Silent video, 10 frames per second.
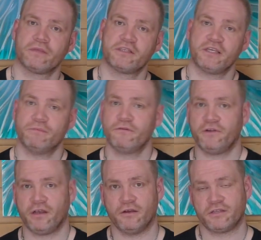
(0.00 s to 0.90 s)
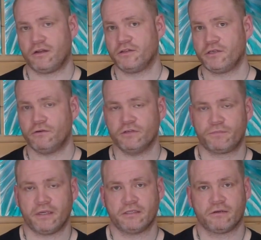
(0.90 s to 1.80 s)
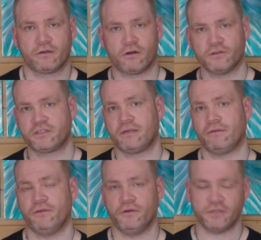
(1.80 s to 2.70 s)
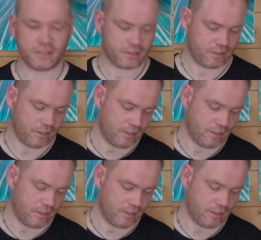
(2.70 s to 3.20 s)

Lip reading: see more videos and articles based on the concept on using